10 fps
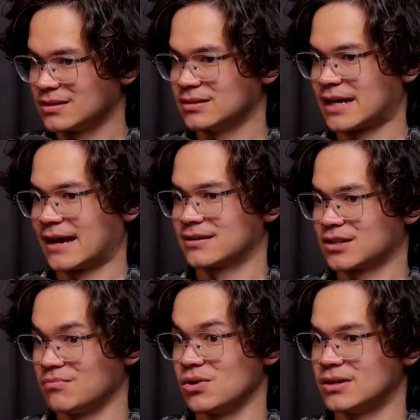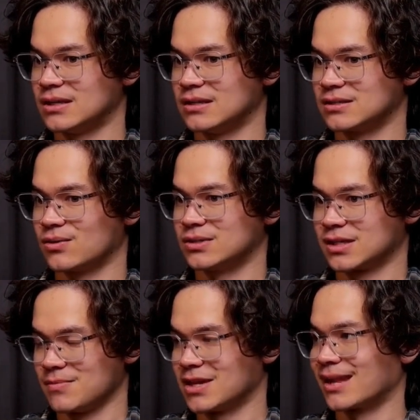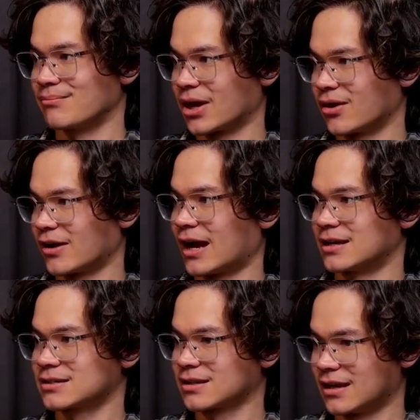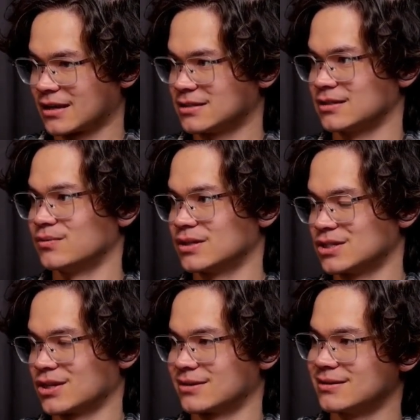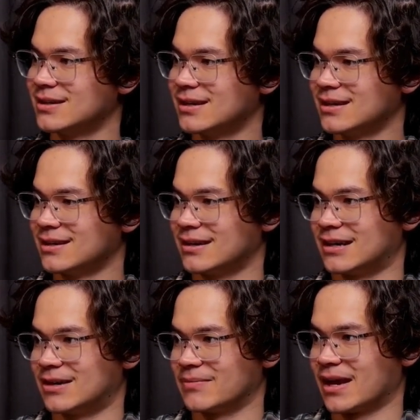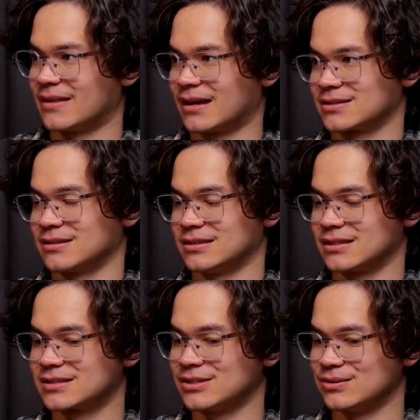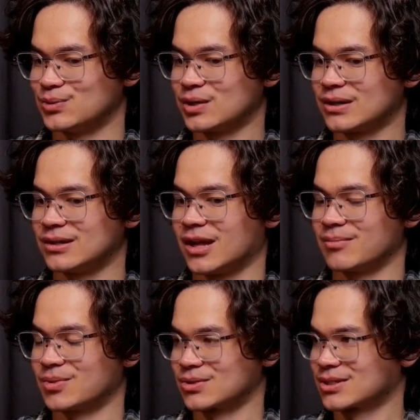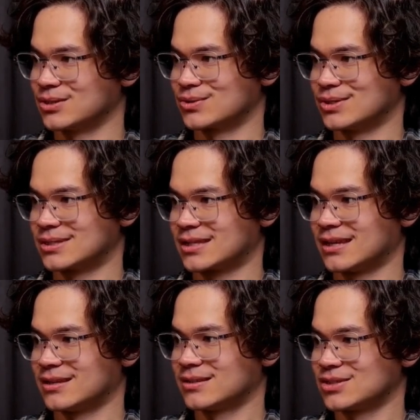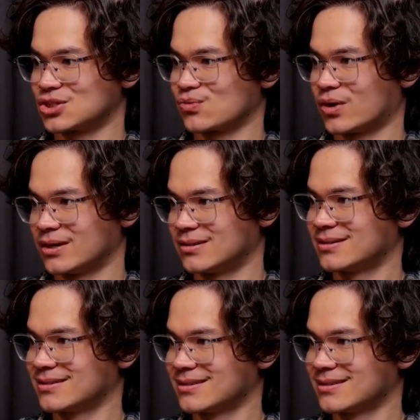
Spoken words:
that community is going to keep getting better at connecting with each other. And that is going to lead us to a lot more solutions than just one.